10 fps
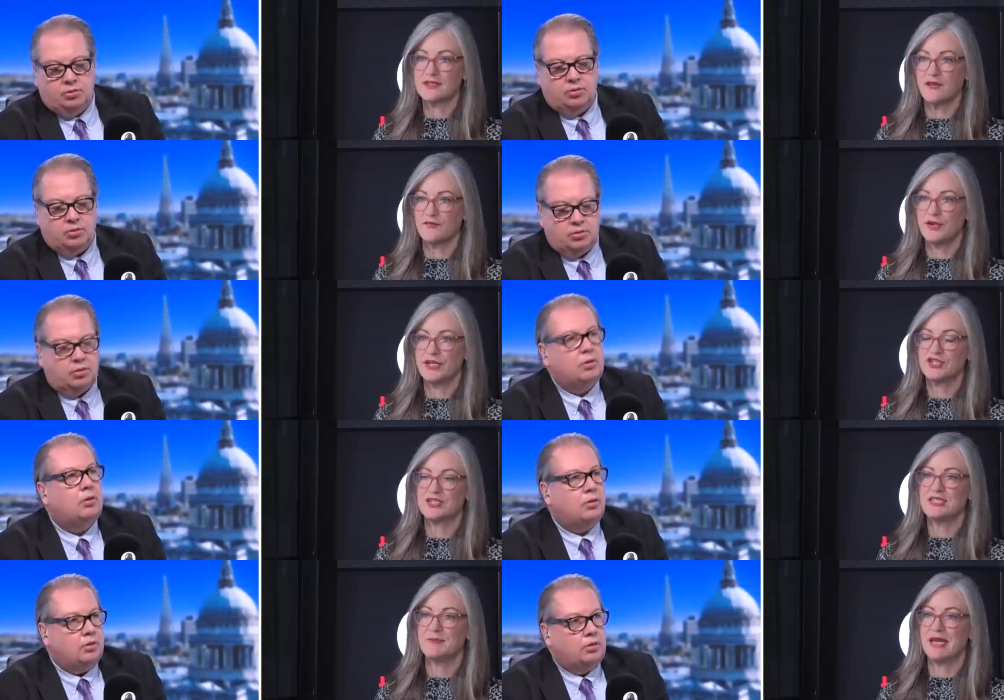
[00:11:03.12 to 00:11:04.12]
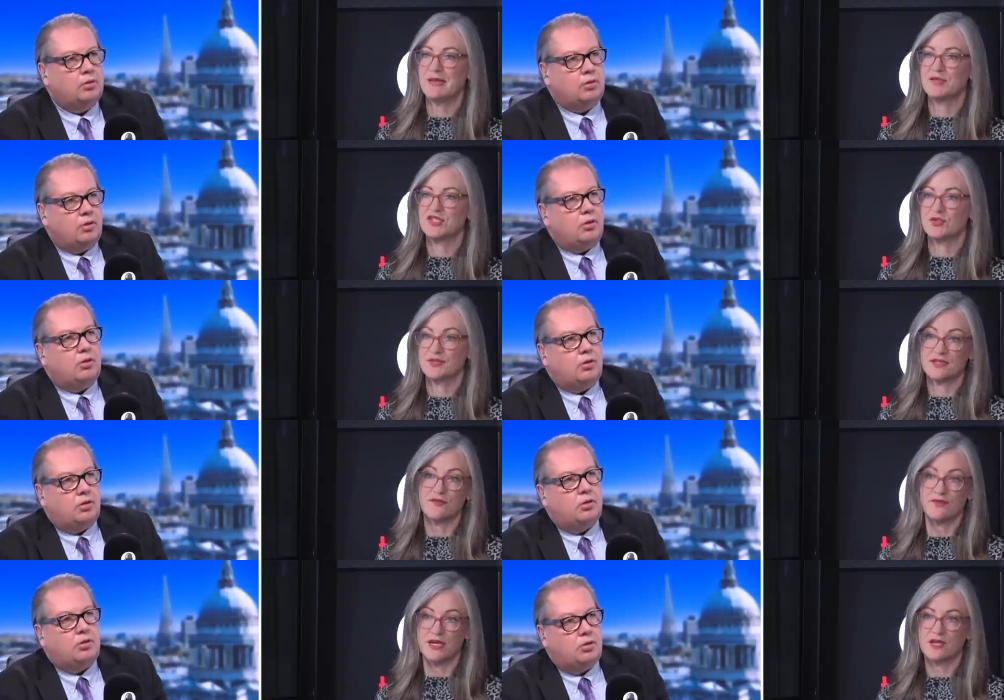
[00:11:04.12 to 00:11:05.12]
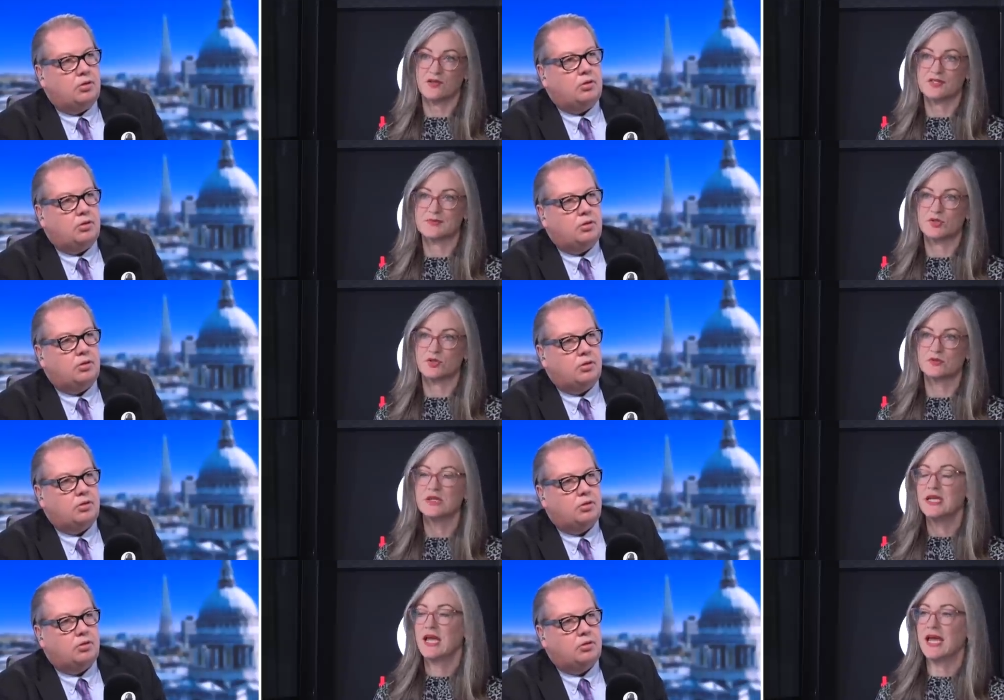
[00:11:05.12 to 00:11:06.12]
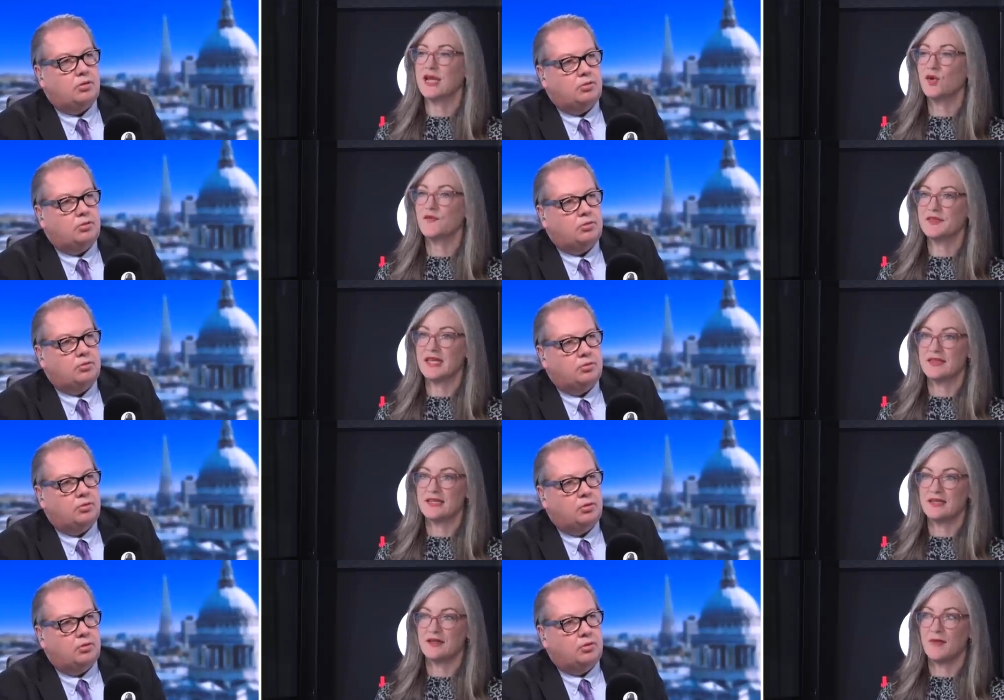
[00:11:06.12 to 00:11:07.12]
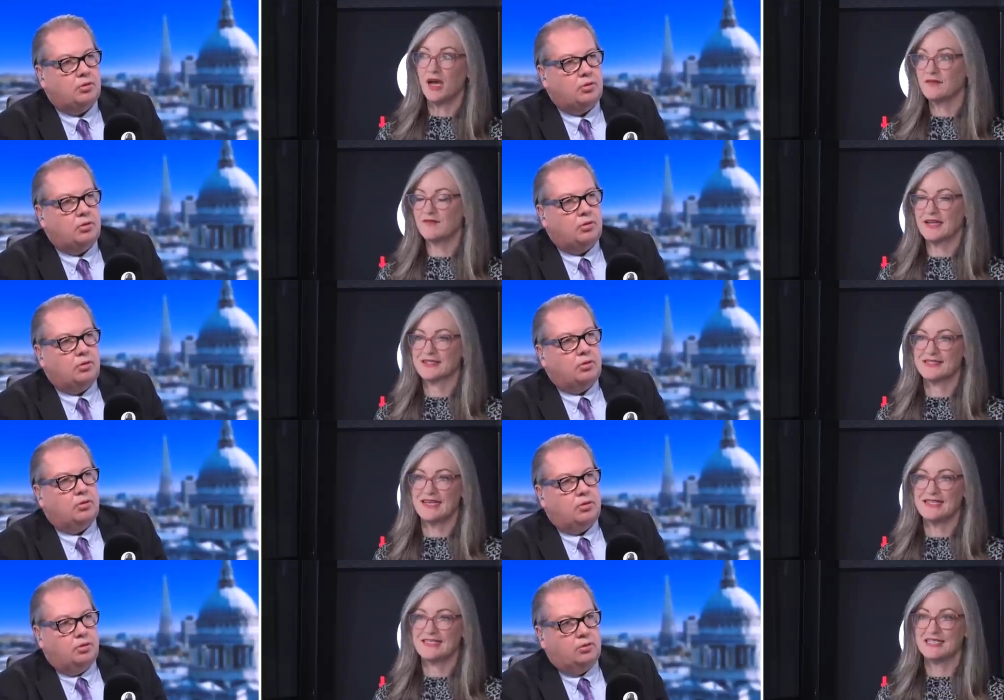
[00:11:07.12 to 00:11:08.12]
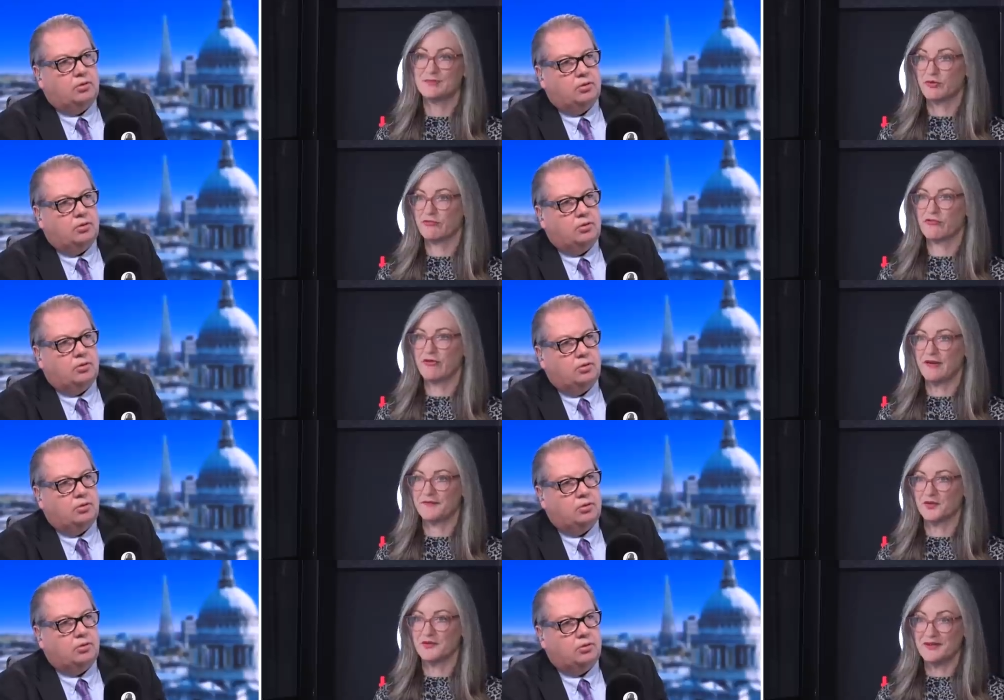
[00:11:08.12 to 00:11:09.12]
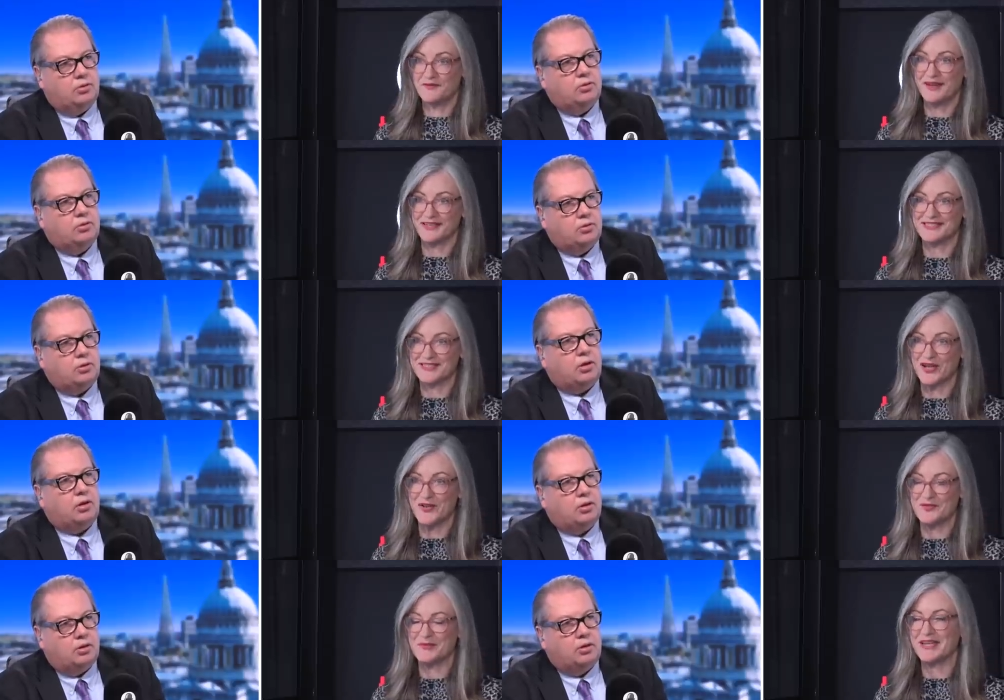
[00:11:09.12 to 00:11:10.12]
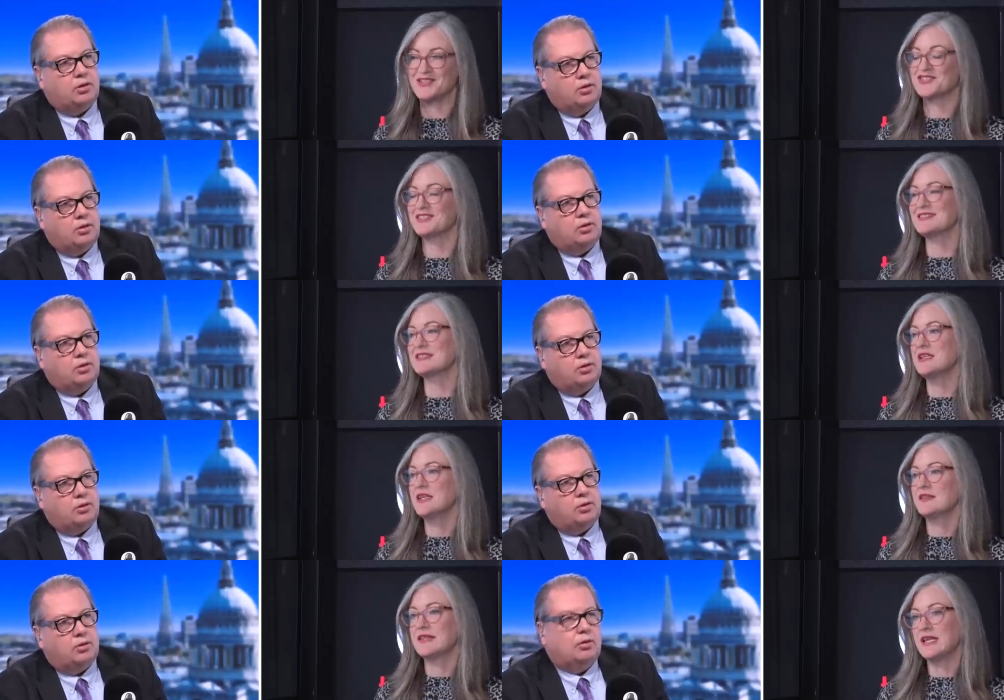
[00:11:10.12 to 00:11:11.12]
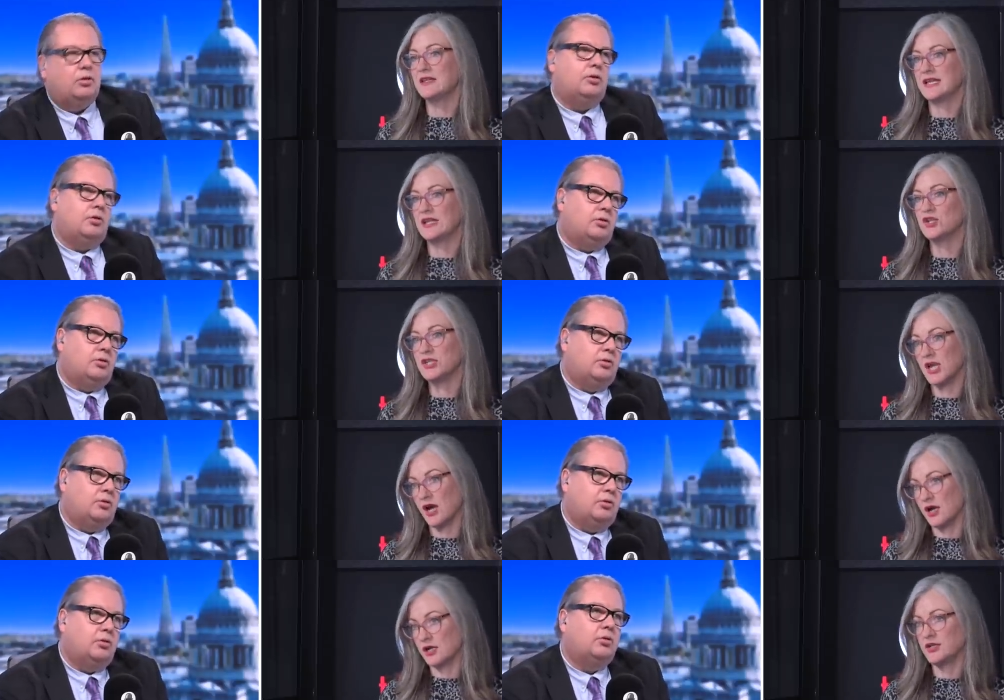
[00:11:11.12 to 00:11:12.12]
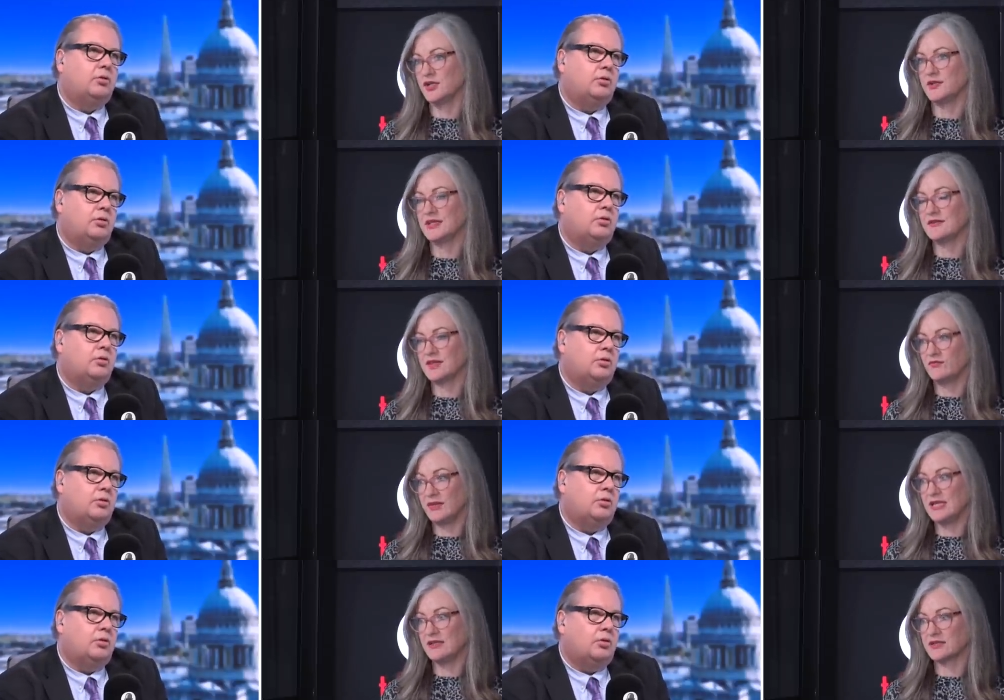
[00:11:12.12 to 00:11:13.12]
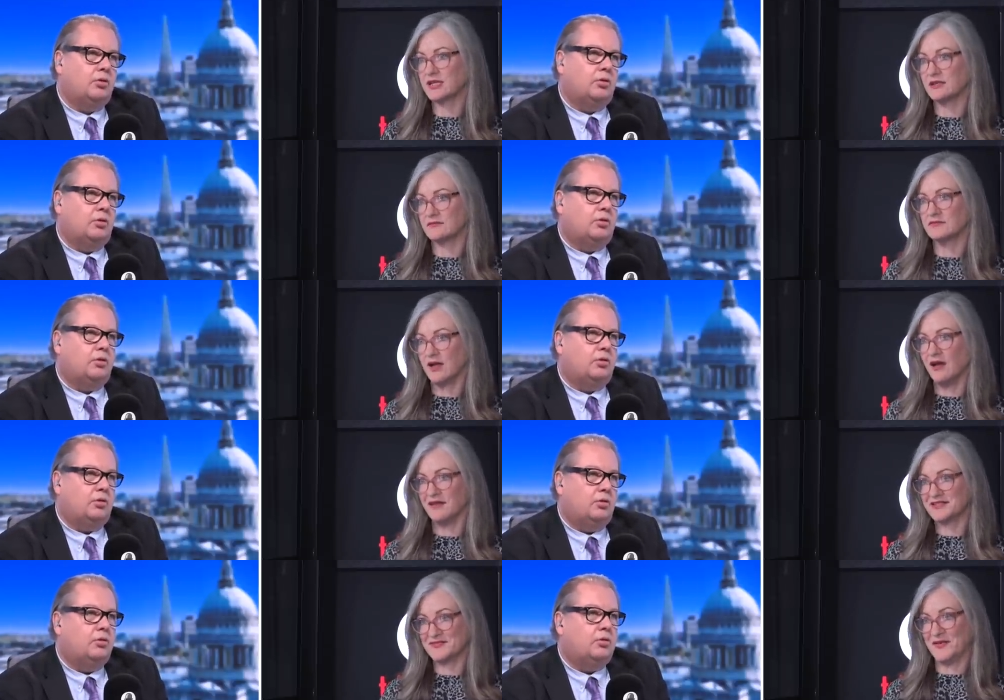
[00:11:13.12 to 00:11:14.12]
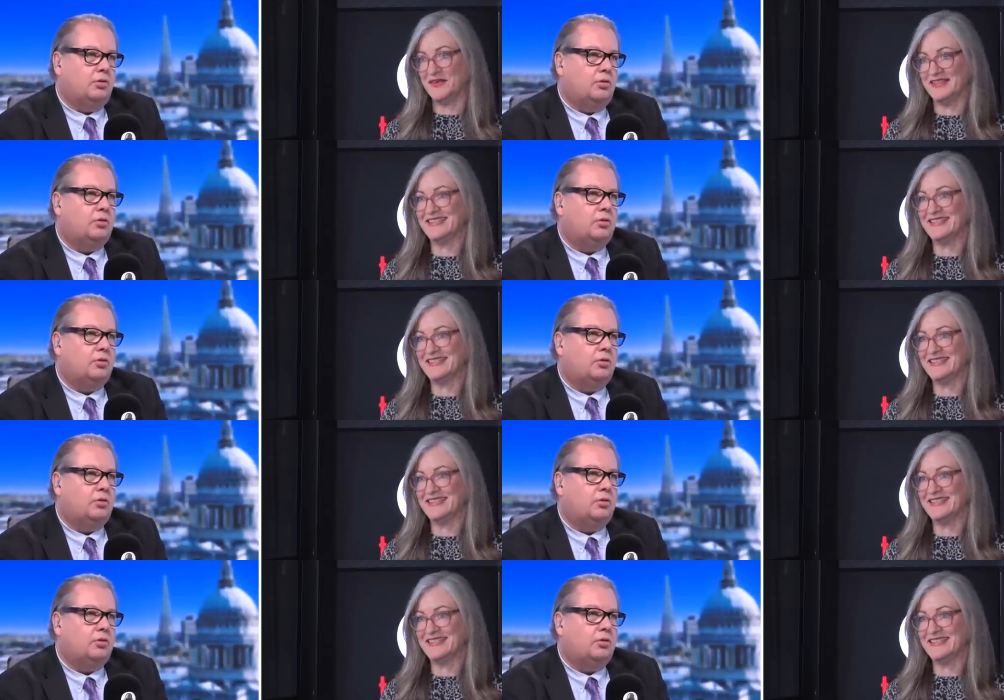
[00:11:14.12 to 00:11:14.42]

Speaker 1: coverage and in the papers who are suffering in hospital, and often they're the um, unvaccinated but regretful infected yeah. COVID patients. They they look young, you know, they're, they're really looking hard to find